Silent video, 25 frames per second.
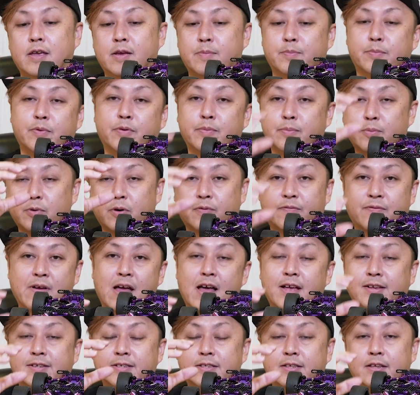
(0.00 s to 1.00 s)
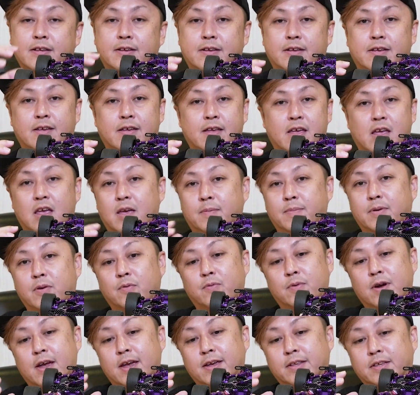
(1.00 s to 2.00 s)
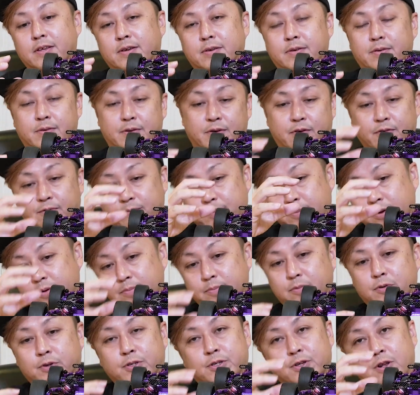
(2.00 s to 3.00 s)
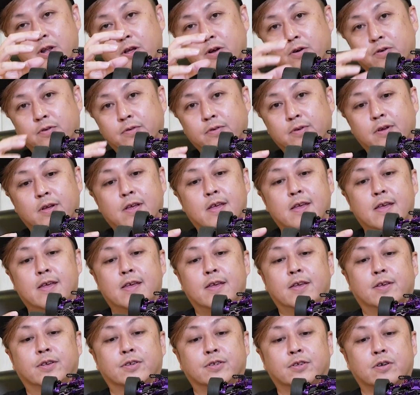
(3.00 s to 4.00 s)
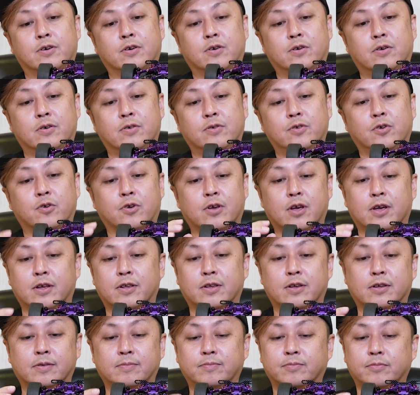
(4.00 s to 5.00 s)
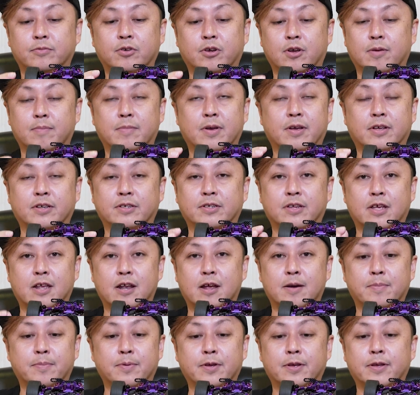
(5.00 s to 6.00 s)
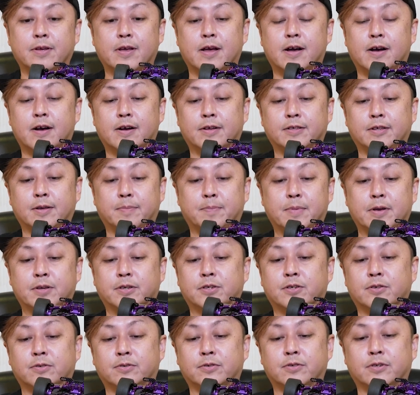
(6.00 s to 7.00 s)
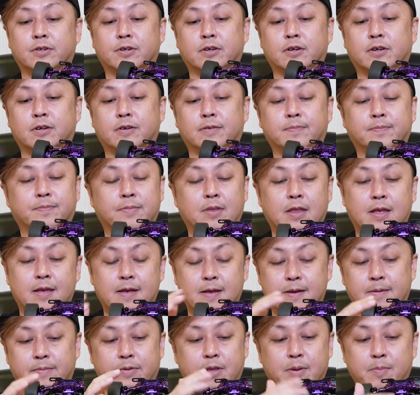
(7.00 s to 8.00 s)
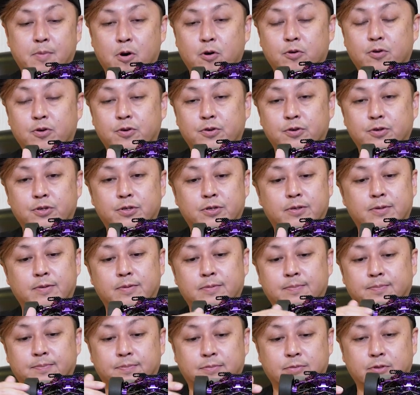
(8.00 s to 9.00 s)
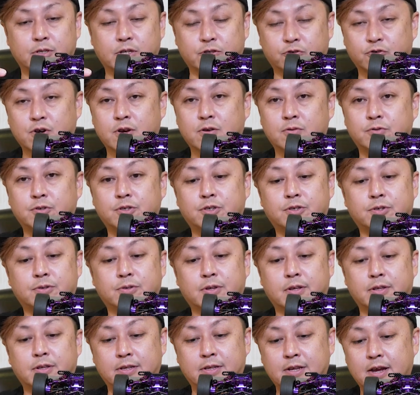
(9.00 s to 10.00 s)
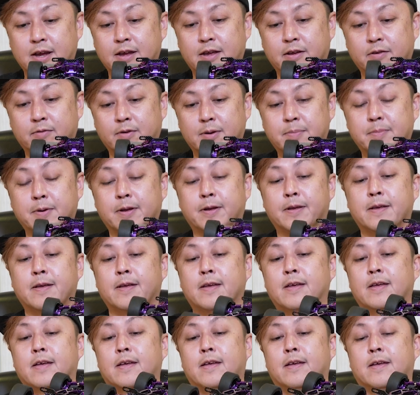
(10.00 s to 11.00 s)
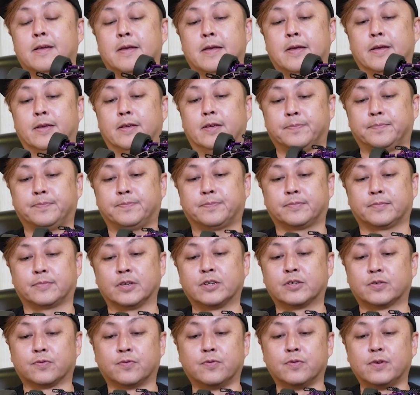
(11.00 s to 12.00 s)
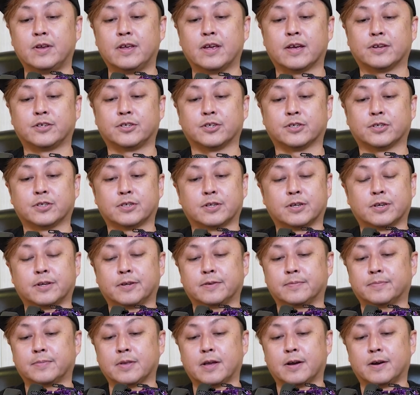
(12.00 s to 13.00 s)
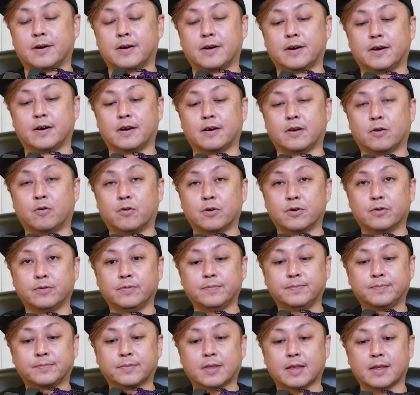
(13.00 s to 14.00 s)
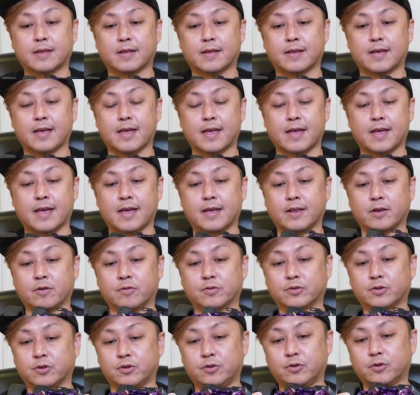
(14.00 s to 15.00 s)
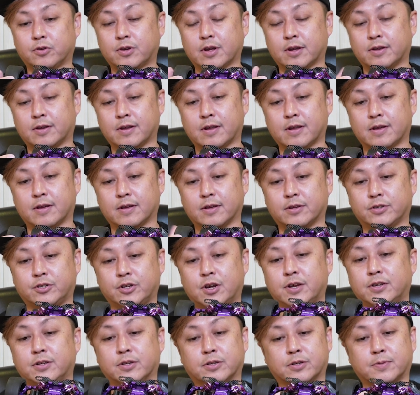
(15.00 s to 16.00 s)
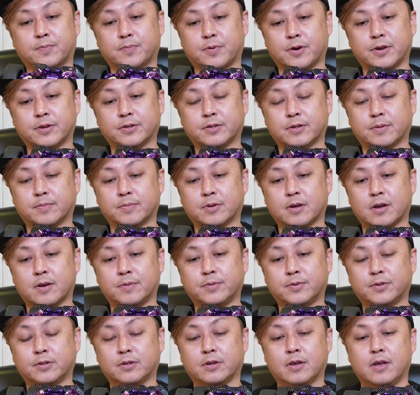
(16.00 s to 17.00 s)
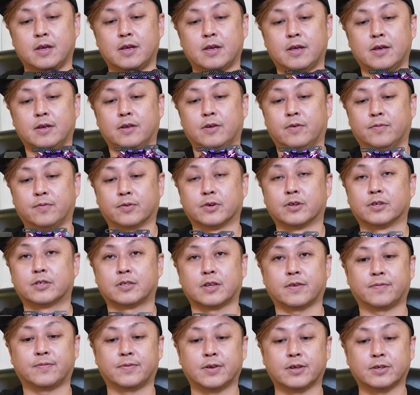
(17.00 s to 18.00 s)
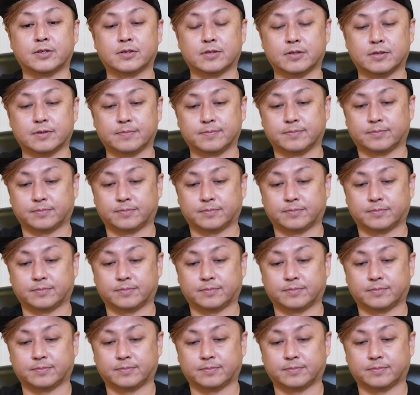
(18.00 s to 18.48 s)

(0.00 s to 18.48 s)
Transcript: move more fast. Heavy weight, move more slow. So you can make a setup. Depends on the motors, the track condition, tire grip. This fully adjusts oil, and also you can change the spring sometimes for the stiffness.